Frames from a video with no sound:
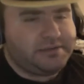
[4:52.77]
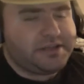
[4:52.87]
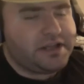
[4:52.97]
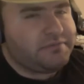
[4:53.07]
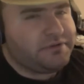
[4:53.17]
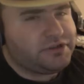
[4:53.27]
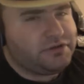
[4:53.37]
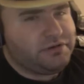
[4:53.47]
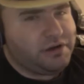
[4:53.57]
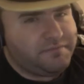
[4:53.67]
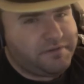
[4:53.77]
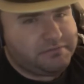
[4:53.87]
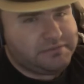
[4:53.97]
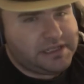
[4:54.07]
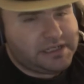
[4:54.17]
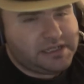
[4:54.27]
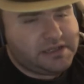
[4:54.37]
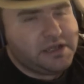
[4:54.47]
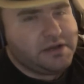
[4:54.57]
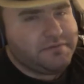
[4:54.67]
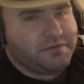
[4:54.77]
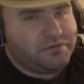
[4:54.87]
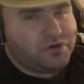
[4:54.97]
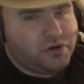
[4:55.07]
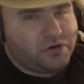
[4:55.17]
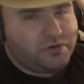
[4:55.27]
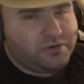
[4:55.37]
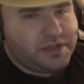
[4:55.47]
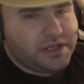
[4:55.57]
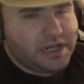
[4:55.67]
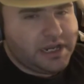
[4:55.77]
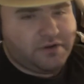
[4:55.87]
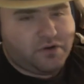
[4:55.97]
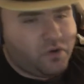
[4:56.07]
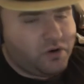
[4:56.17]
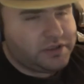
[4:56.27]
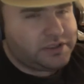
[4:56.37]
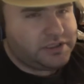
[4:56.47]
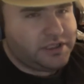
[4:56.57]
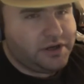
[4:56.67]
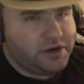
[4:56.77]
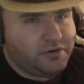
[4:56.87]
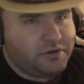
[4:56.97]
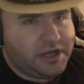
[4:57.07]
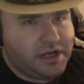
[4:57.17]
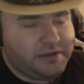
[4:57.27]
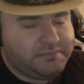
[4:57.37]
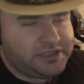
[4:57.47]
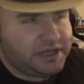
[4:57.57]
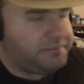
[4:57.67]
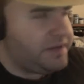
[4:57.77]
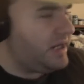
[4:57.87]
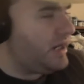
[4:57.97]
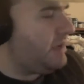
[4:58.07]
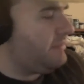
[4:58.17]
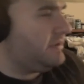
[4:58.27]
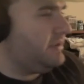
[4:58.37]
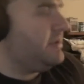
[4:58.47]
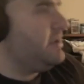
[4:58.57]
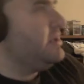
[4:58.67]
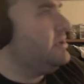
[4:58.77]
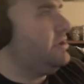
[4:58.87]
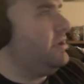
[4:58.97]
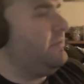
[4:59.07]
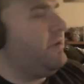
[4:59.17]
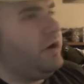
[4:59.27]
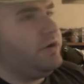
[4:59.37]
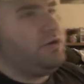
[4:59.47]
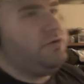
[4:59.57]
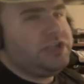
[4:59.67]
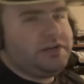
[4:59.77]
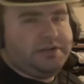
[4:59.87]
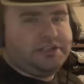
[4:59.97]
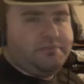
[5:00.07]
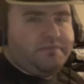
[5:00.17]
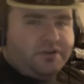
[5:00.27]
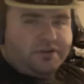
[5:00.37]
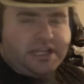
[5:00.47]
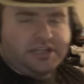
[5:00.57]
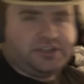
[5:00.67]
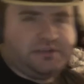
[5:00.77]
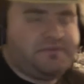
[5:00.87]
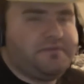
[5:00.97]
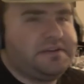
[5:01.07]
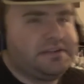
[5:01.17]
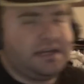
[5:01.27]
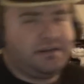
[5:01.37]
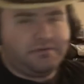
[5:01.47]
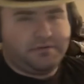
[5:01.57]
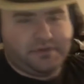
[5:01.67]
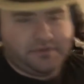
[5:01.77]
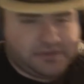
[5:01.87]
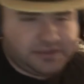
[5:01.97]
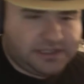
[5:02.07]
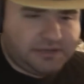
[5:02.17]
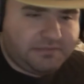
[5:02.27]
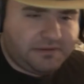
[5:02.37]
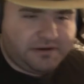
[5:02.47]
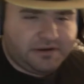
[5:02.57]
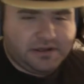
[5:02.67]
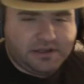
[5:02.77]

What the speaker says: Same with the other ones, too, you know, Film Z, Film Gold, and, of course, you know, Stampede, obviously. So, all the new generation movies, all the HD movies, I do own those, just keep in mind.